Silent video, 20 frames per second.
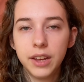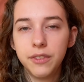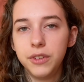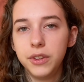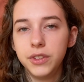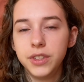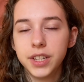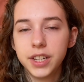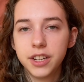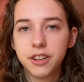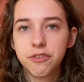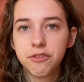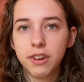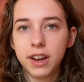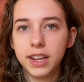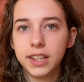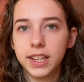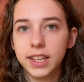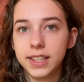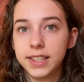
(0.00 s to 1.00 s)
You tend to
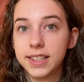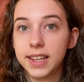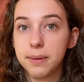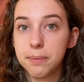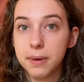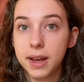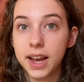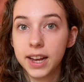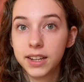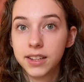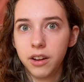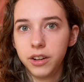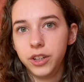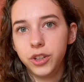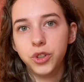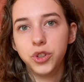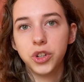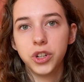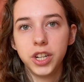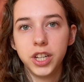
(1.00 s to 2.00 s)
find that setbacks on your
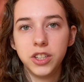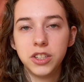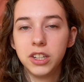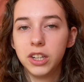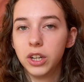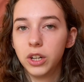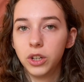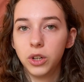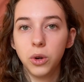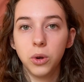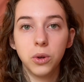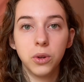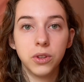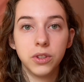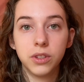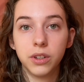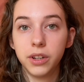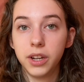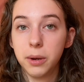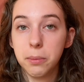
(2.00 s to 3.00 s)
journey to your
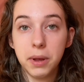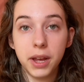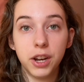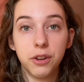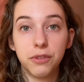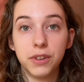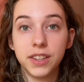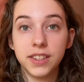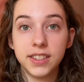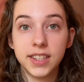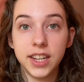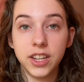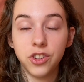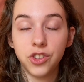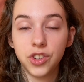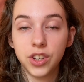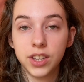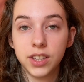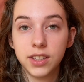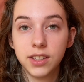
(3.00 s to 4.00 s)
goals or your
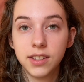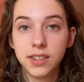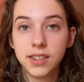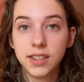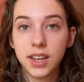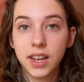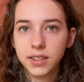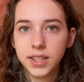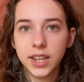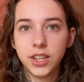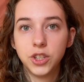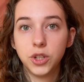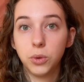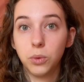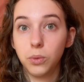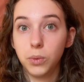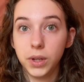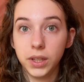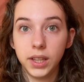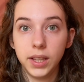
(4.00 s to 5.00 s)
manifestations tend to
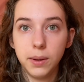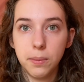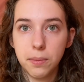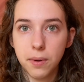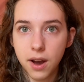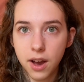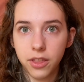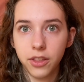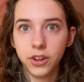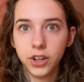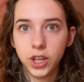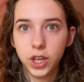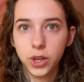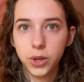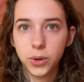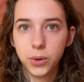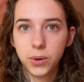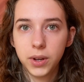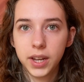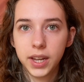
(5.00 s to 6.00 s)
really bother
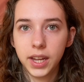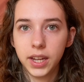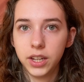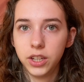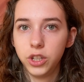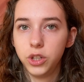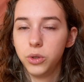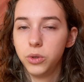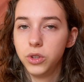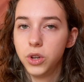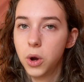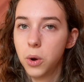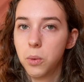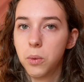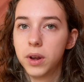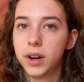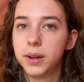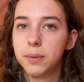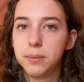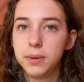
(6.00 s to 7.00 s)
you and you don't
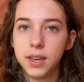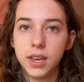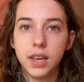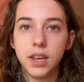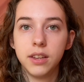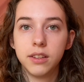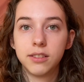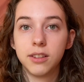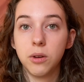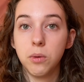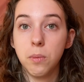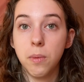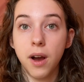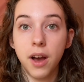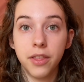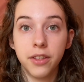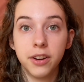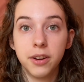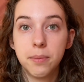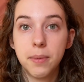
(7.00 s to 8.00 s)
want to be so
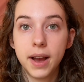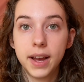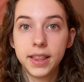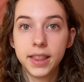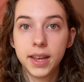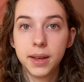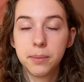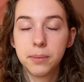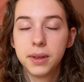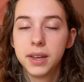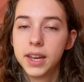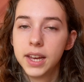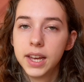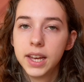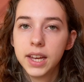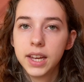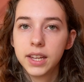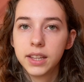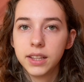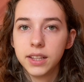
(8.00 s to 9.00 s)
bothered by them,
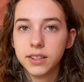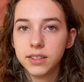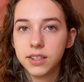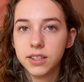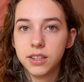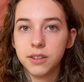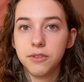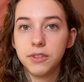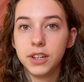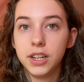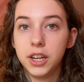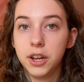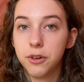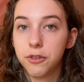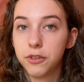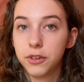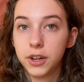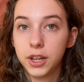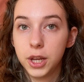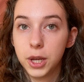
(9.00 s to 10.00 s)
this is a video
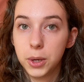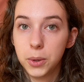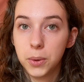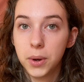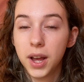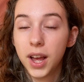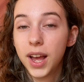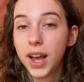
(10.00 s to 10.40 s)
for you.